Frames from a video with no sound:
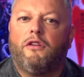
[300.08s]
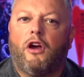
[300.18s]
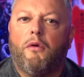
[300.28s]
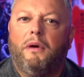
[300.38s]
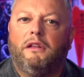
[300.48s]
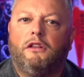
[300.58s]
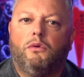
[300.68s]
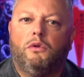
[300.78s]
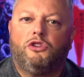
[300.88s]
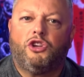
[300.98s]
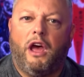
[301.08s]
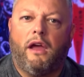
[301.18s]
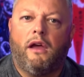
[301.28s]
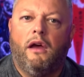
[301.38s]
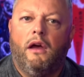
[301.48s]
recommend that you will
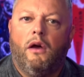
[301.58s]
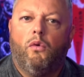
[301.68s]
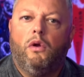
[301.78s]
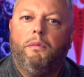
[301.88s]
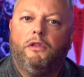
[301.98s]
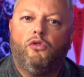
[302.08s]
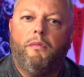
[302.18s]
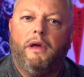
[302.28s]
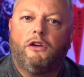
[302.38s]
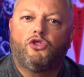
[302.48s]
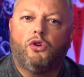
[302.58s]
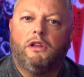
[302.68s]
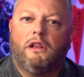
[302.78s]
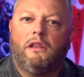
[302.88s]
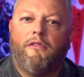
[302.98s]
check will be to make sure
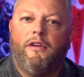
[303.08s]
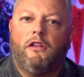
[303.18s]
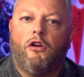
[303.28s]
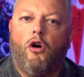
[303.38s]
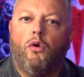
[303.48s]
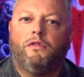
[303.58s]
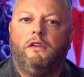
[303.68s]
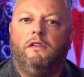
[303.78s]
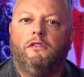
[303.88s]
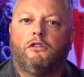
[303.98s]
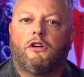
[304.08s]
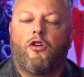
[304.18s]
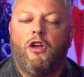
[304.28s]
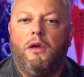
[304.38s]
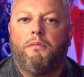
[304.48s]
that the vent hose is not
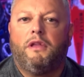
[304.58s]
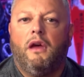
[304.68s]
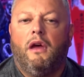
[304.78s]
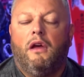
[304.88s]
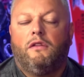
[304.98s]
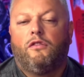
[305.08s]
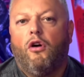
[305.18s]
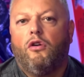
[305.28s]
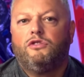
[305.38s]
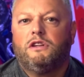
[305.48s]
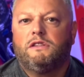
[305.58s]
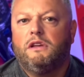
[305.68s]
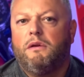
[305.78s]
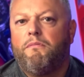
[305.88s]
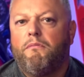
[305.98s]
crimped. So just
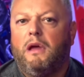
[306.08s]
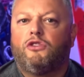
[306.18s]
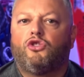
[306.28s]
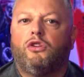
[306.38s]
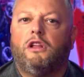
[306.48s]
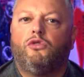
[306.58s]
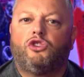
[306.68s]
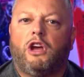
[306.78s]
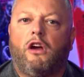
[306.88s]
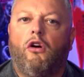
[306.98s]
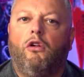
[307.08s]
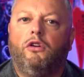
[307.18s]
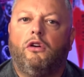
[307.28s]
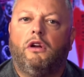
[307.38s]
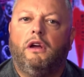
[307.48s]
make sure that you check all
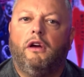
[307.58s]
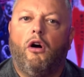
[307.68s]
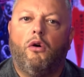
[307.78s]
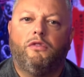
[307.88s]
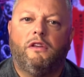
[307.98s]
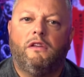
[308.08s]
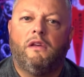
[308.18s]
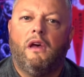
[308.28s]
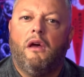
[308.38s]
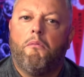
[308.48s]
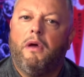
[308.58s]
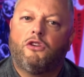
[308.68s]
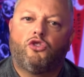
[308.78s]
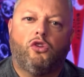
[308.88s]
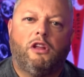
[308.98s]
your hoses,
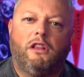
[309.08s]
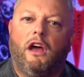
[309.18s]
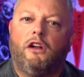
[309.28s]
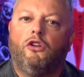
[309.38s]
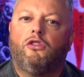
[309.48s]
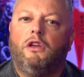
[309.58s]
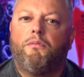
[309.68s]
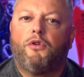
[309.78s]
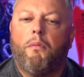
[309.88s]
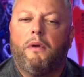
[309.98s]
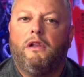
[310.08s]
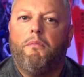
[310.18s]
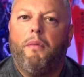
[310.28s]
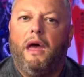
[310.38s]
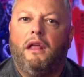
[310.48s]
make sure that they are not improperly
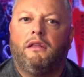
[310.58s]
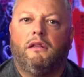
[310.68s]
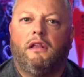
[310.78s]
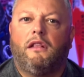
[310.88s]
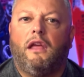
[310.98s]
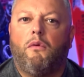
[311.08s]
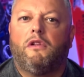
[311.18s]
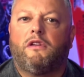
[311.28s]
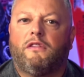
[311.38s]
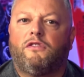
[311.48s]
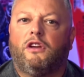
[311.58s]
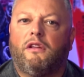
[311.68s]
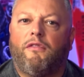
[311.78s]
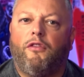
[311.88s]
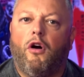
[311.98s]
bent, that they will restrict
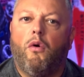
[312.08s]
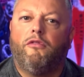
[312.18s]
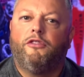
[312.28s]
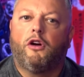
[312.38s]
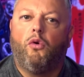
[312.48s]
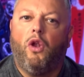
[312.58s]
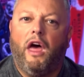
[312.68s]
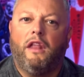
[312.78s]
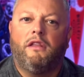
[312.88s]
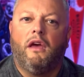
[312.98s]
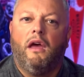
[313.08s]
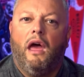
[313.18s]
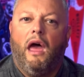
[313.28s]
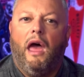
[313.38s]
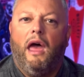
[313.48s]
the flow of the coolant.
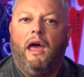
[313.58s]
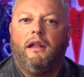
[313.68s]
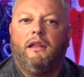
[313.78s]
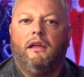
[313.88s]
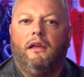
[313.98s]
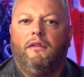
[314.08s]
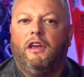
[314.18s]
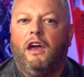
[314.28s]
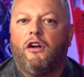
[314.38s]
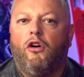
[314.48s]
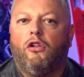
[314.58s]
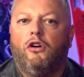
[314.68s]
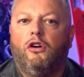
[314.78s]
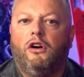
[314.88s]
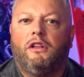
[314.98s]
And if they are all
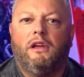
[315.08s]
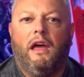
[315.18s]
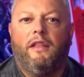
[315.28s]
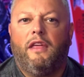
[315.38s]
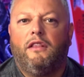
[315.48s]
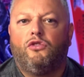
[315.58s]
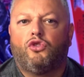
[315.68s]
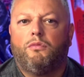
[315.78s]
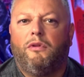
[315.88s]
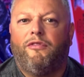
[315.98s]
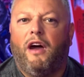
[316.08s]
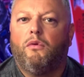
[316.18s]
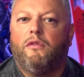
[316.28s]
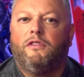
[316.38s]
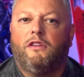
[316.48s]
good, yeah, then you should be fine
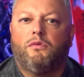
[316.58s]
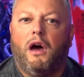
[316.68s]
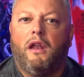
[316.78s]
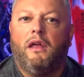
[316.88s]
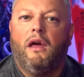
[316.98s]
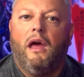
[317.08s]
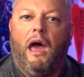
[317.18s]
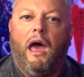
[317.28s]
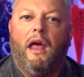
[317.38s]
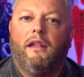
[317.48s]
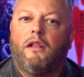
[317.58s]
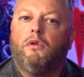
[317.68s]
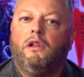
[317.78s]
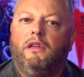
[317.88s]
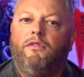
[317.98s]
with this one. And that
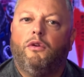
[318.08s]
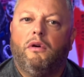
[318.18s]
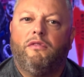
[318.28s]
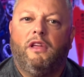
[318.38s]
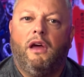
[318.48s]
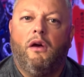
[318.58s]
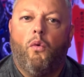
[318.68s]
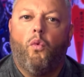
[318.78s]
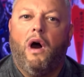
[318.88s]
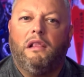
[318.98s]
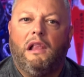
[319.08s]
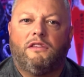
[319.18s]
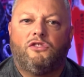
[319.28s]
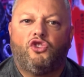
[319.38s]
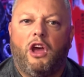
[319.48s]
will leave you with the one
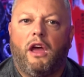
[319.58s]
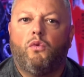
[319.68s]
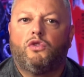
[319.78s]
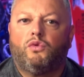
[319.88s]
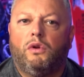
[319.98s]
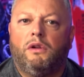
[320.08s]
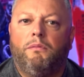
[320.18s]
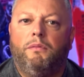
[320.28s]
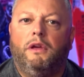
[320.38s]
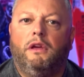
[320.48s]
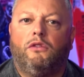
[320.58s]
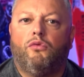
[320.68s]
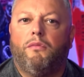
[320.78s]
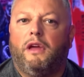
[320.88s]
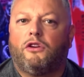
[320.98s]
last check, which will be to
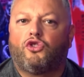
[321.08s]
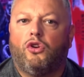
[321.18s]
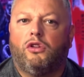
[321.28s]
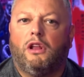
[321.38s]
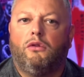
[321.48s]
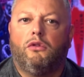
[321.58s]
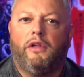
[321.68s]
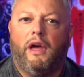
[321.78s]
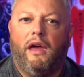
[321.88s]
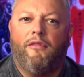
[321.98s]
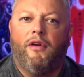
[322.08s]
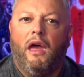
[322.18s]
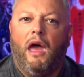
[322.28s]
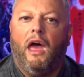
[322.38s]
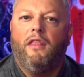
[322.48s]
make sure that you don't have
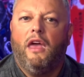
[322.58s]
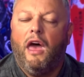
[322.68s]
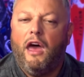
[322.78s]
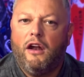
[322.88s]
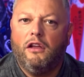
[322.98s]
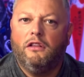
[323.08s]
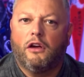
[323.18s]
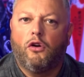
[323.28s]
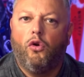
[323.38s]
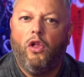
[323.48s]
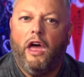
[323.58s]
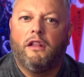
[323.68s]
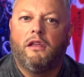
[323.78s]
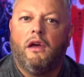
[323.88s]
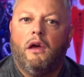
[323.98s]
any air in the
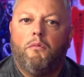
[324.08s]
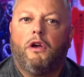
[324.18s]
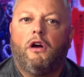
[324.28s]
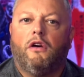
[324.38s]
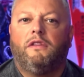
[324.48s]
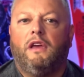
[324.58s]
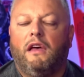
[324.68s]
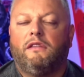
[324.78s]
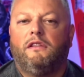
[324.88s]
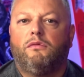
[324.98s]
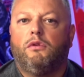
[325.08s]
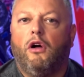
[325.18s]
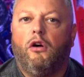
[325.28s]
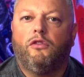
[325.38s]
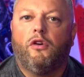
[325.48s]
coolant, because yes, this will
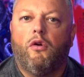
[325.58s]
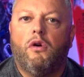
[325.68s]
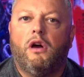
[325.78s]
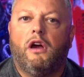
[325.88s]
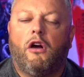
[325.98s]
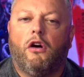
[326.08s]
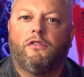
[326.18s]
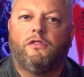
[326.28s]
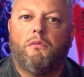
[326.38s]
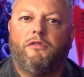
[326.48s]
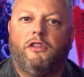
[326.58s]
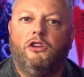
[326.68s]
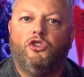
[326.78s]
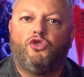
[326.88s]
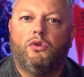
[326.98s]
also cause some of the
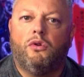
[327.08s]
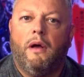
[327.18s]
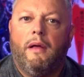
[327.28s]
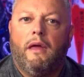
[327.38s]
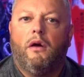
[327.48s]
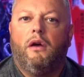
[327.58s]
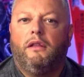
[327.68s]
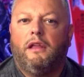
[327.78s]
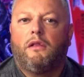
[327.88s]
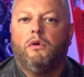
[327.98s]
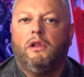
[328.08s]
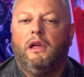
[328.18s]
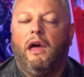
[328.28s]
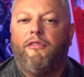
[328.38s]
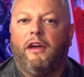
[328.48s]
issue that will
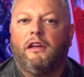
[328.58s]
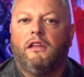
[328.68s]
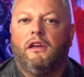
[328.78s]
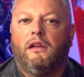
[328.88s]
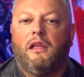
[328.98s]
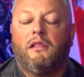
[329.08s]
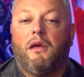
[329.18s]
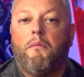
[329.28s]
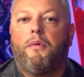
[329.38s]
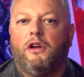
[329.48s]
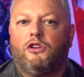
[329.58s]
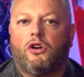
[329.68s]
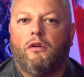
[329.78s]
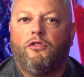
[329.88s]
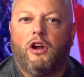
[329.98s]
affect the temperature of your